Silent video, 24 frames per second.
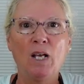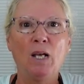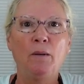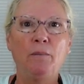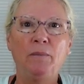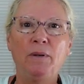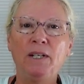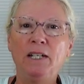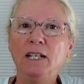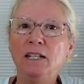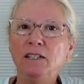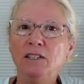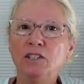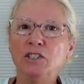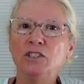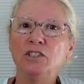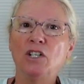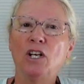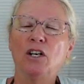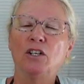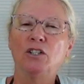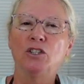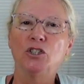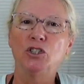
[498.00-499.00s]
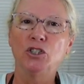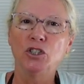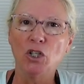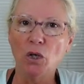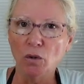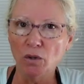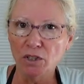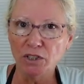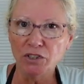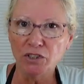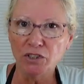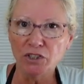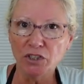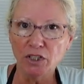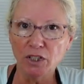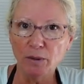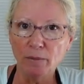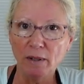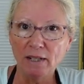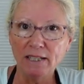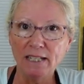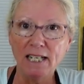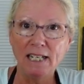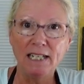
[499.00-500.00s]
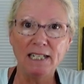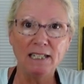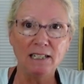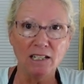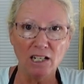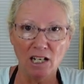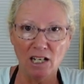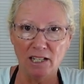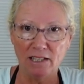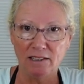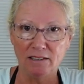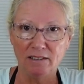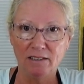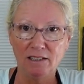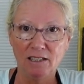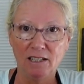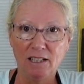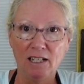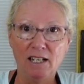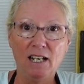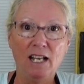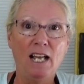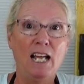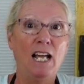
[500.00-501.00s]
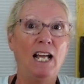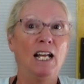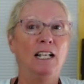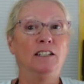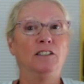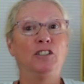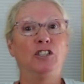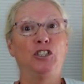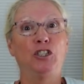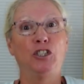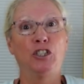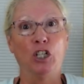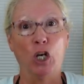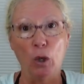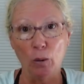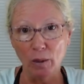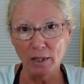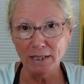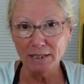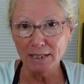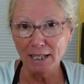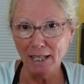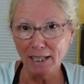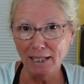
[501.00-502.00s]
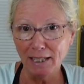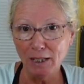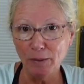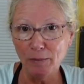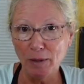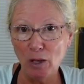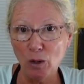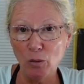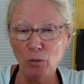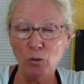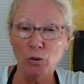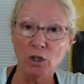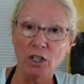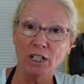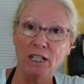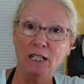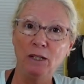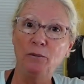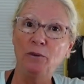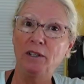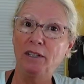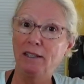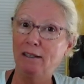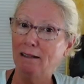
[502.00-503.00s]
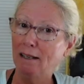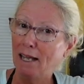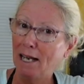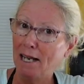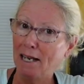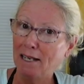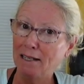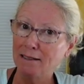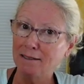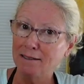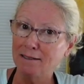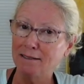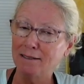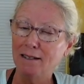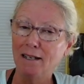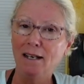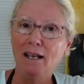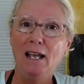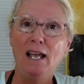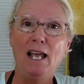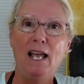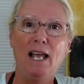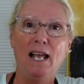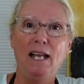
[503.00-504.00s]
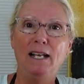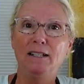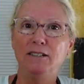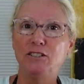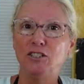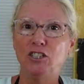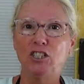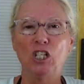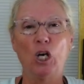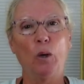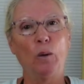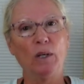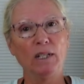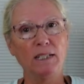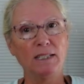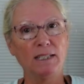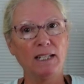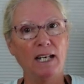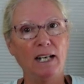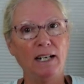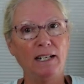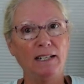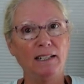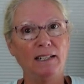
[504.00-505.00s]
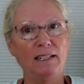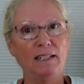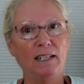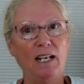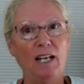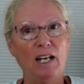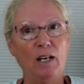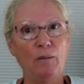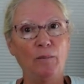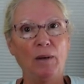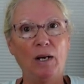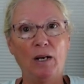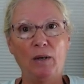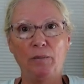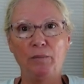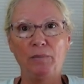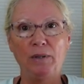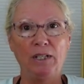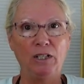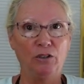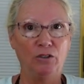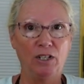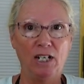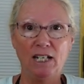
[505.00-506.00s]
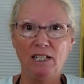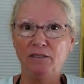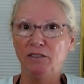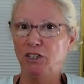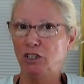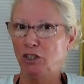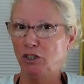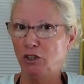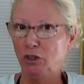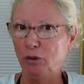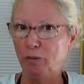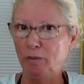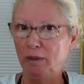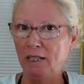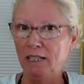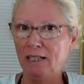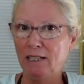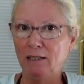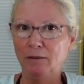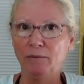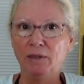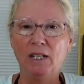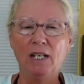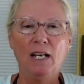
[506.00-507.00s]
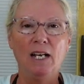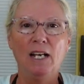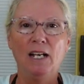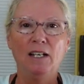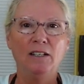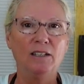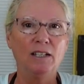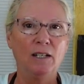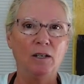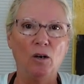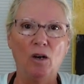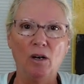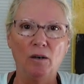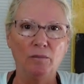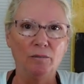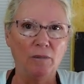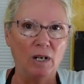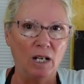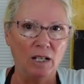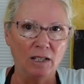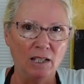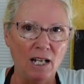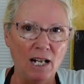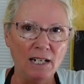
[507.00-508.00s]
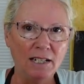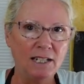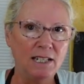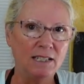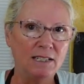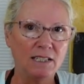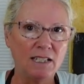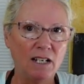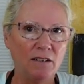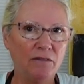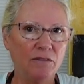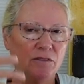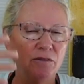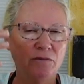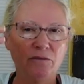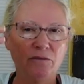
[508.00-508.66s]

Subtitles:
Beginners are so concerned about getting cut and so excited about working with glass and so excited about being creative in a new medium that a lot of that stuff